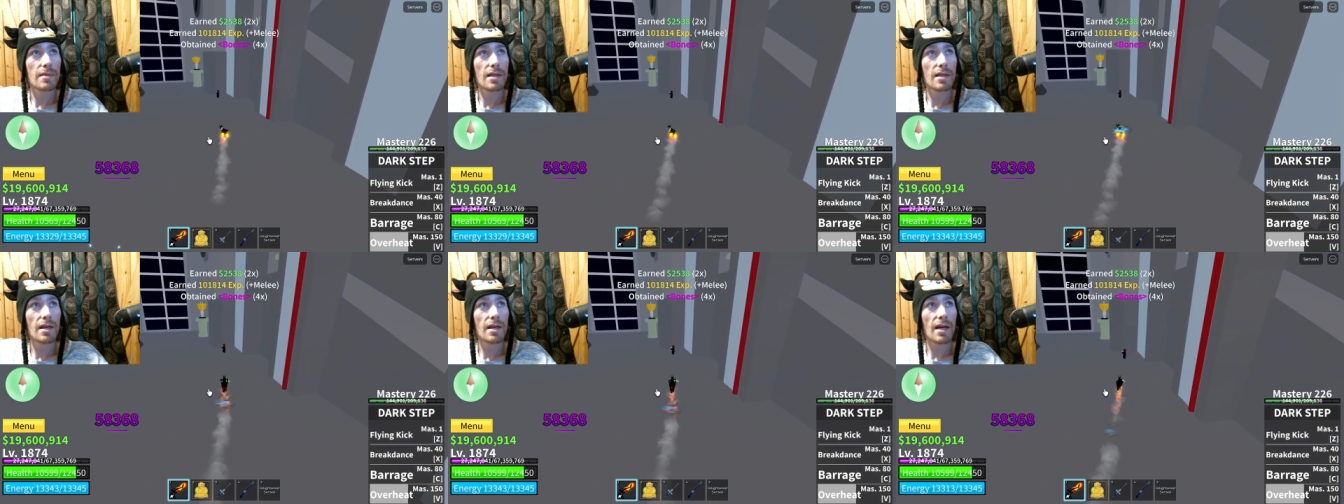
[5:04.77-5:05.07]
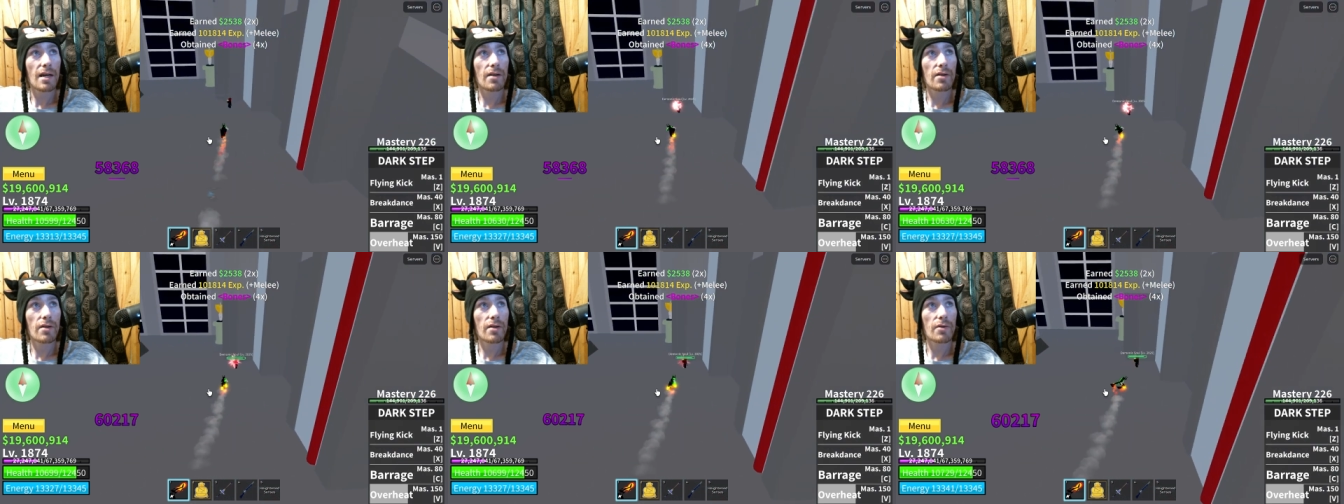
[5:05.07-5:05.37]
I
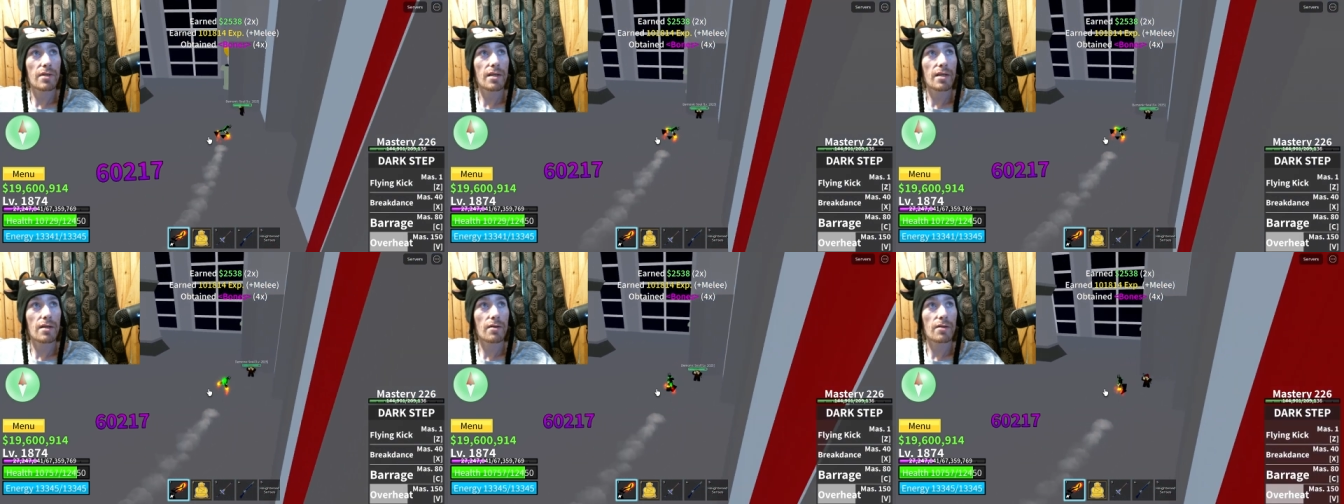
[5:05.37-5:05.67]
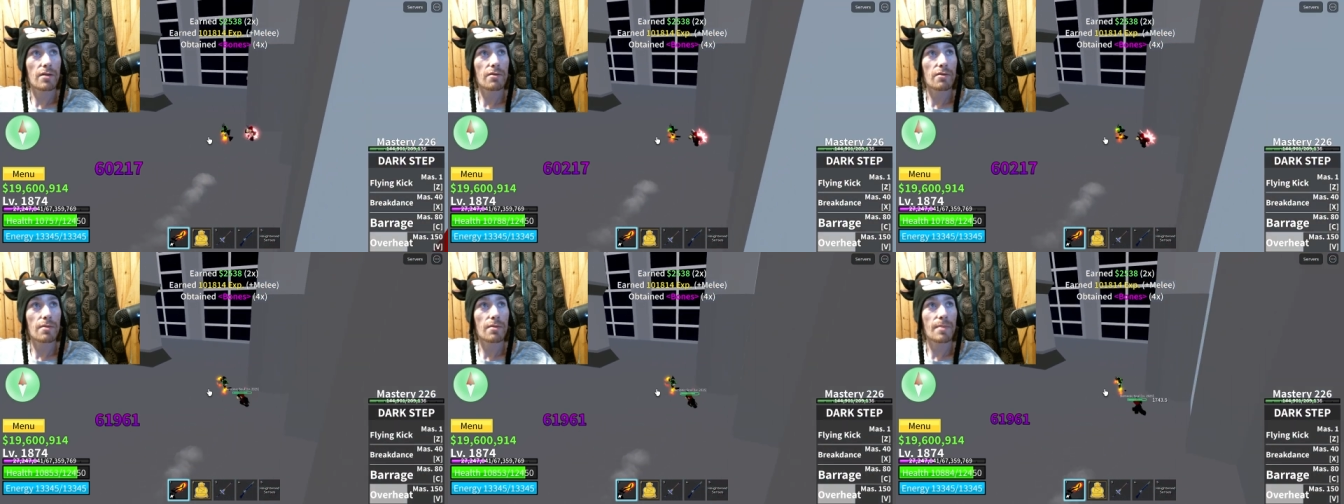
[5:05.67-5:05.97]
don't know what the
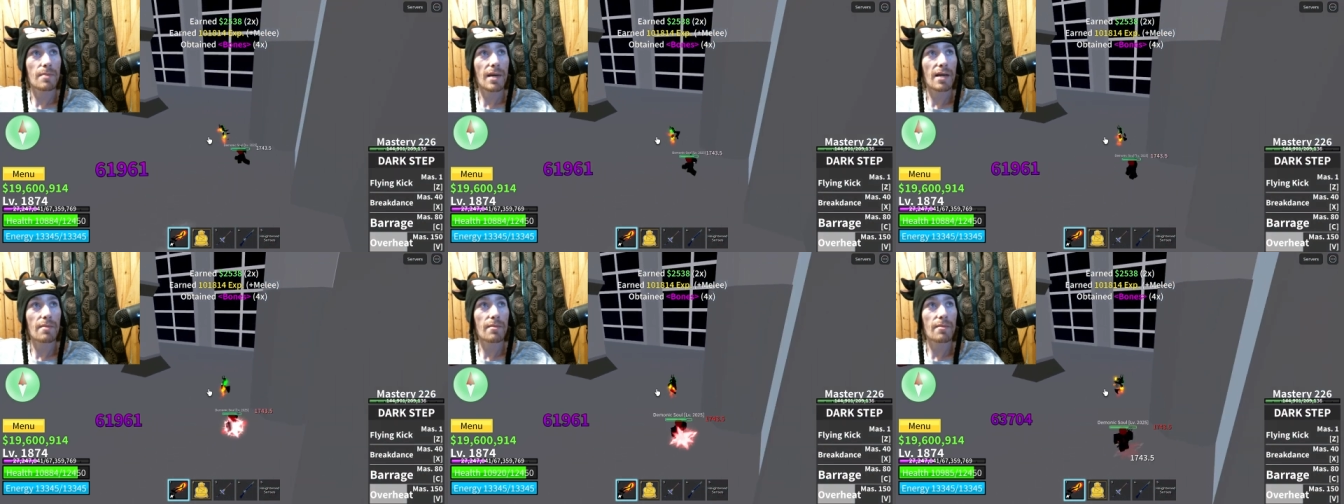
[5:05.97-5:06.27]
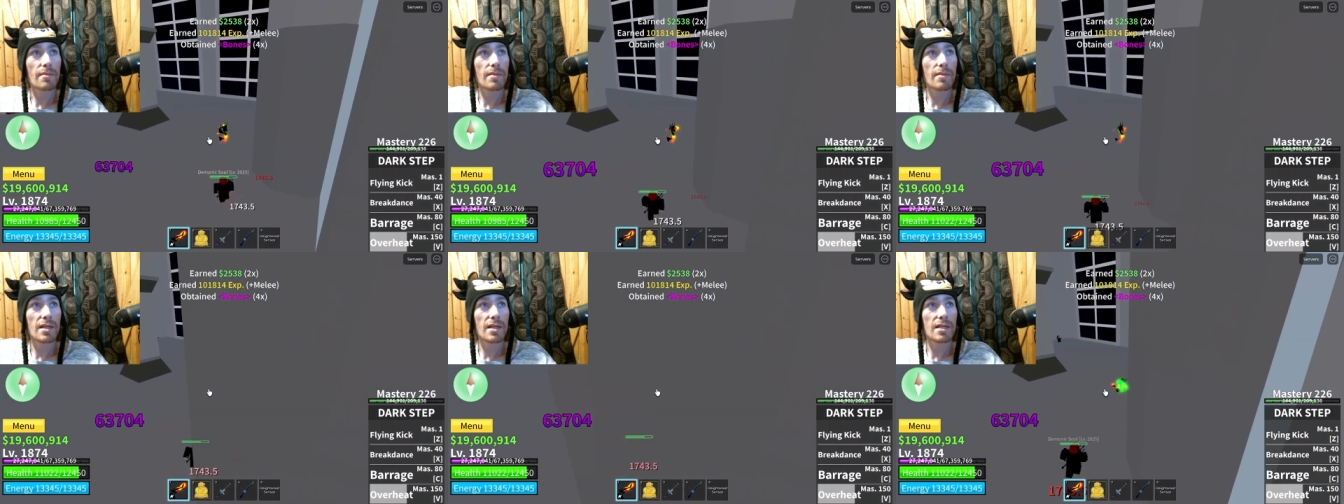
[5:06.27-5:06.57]
noise was about.
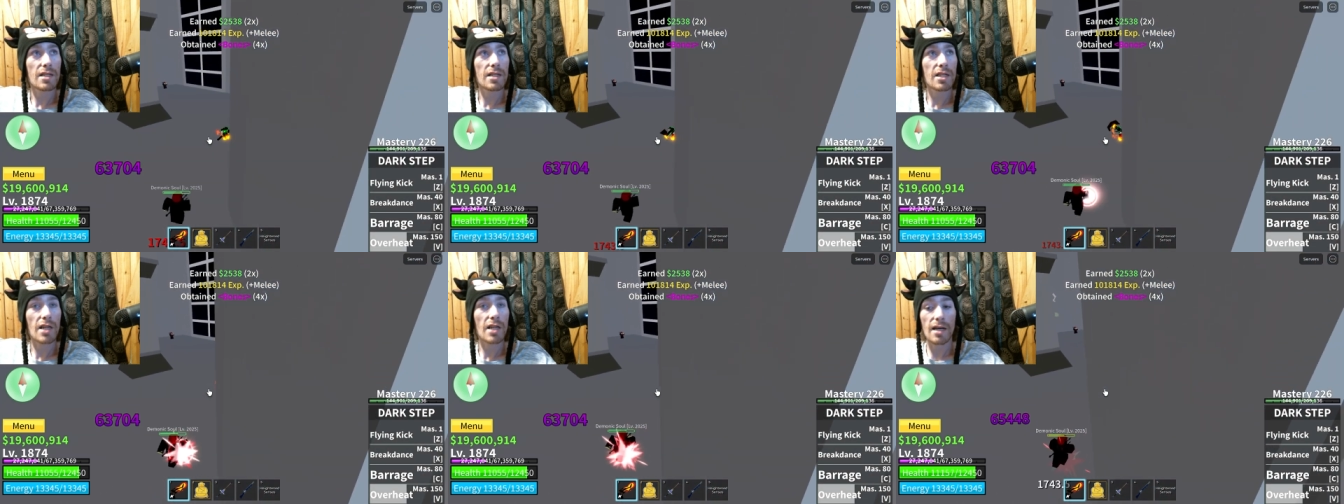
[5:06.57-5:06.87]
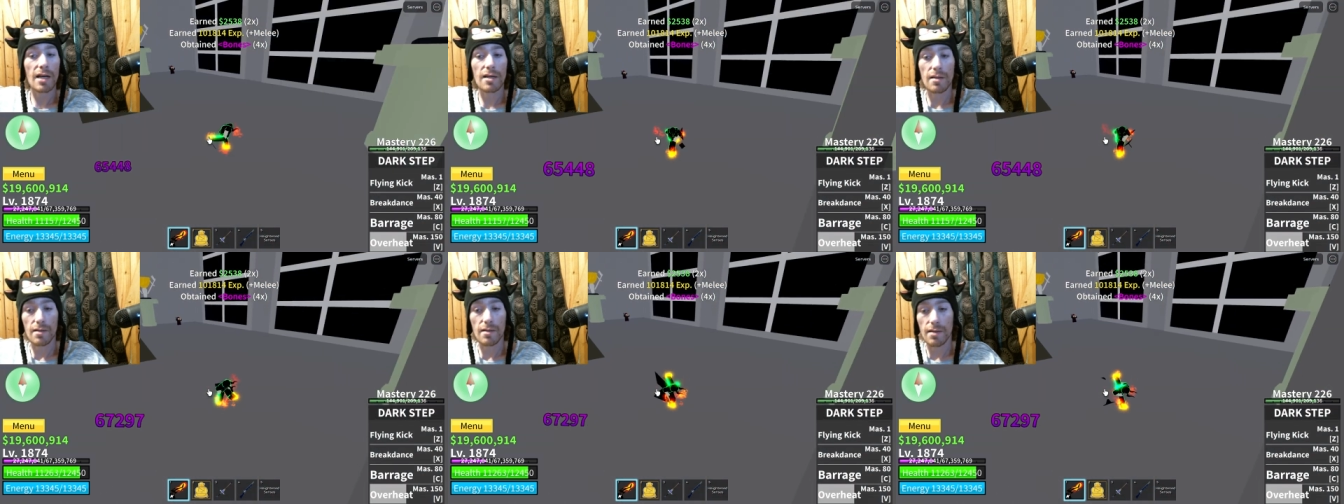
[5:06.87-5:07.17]
My
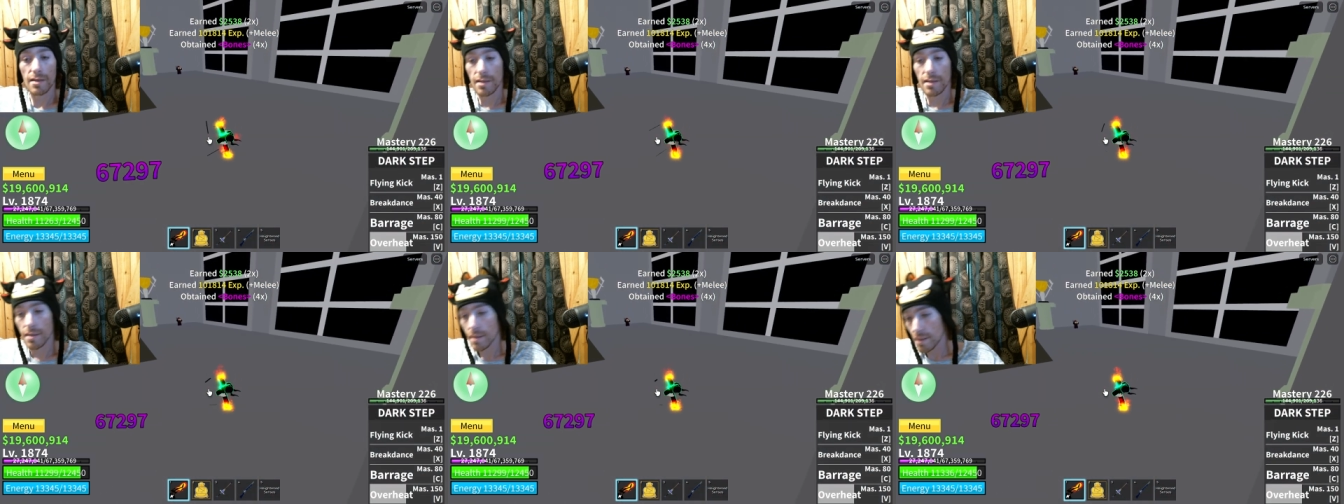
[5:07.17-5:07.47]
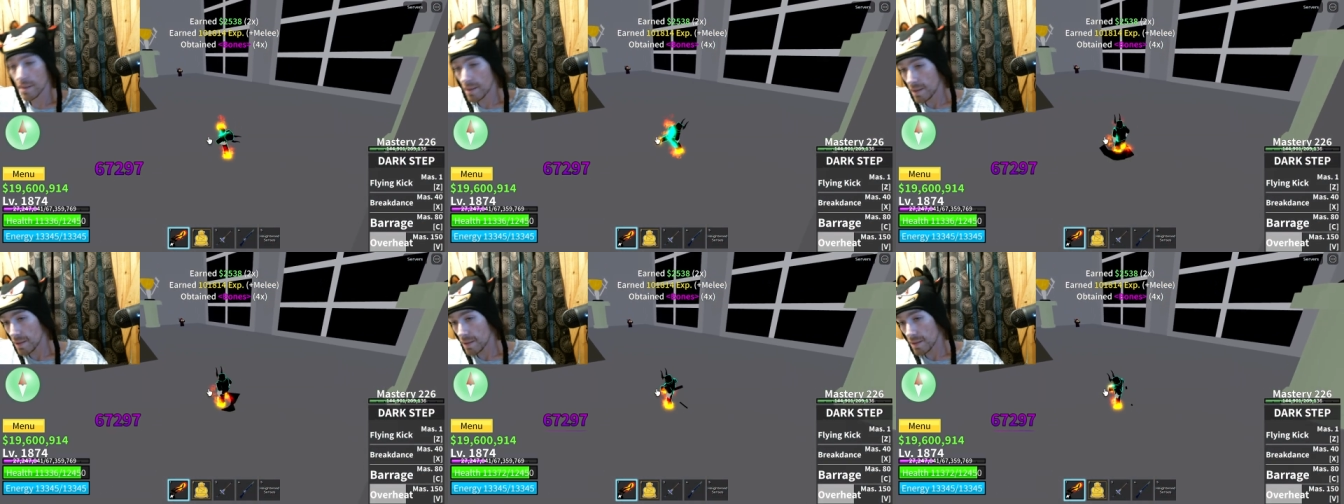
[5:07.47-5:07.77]
child
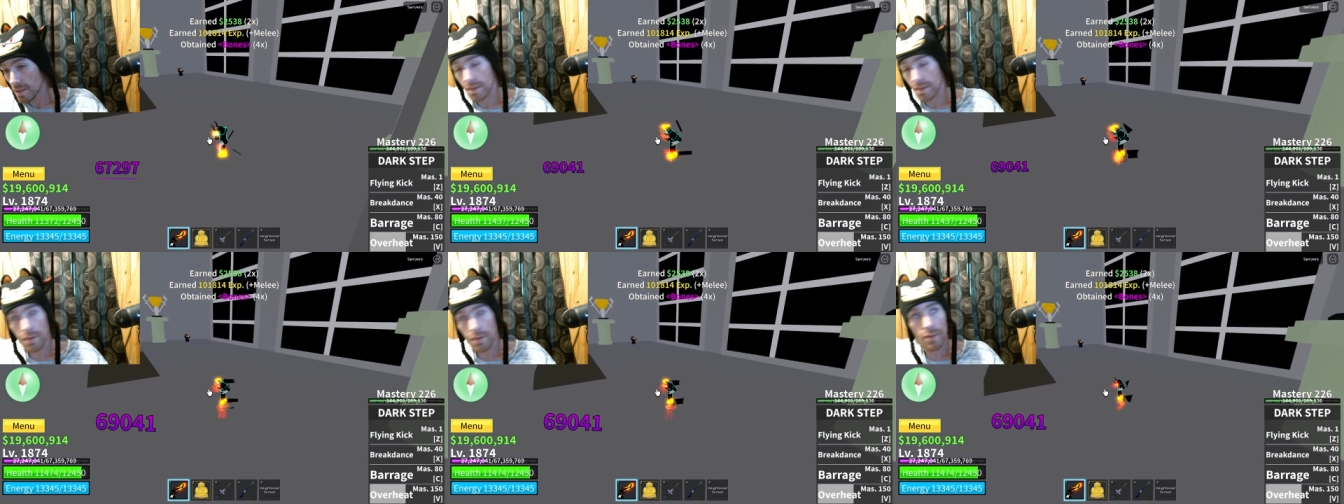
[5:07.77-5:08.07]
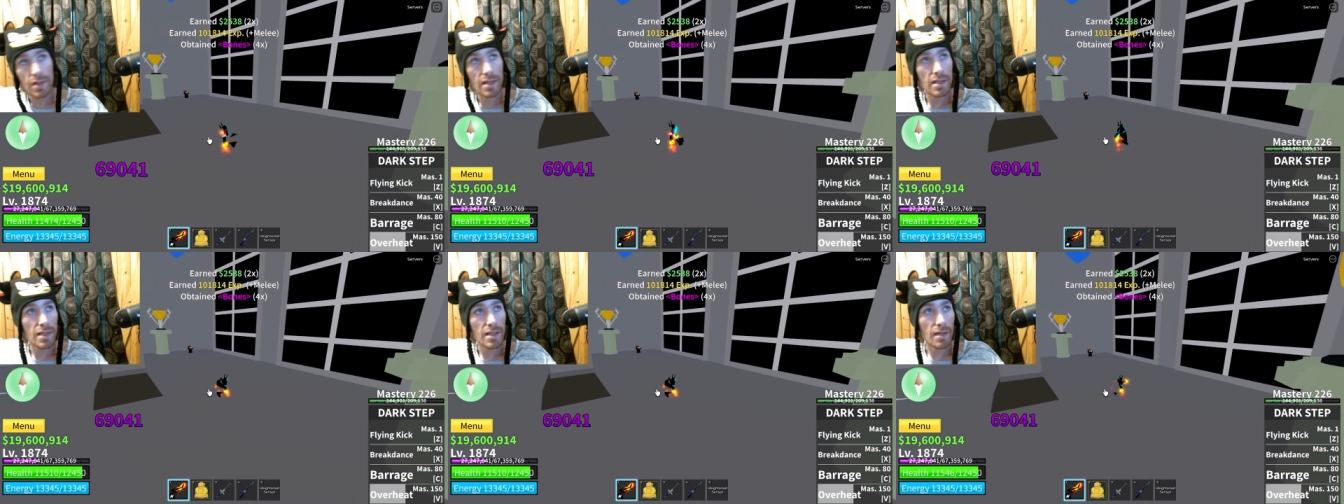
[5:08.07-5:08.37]
is
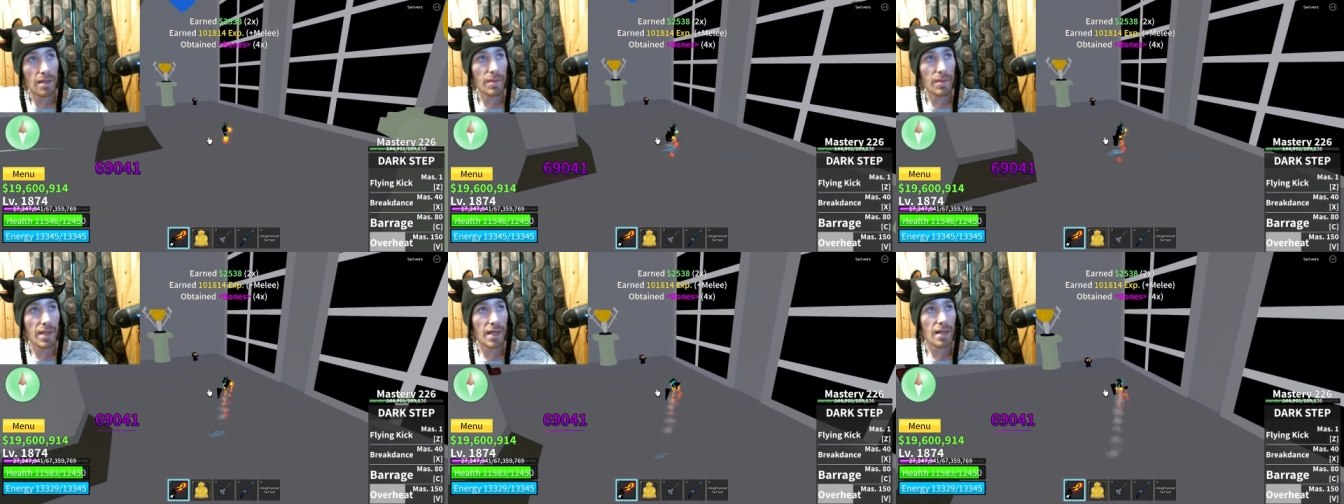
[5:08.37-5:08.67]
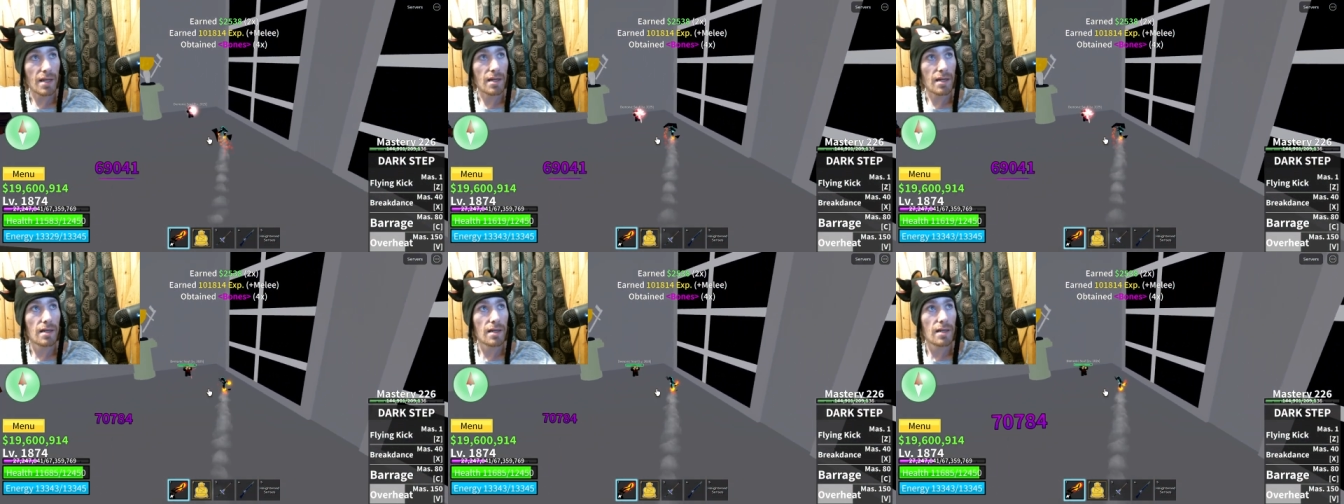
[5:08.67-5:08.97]
doing something.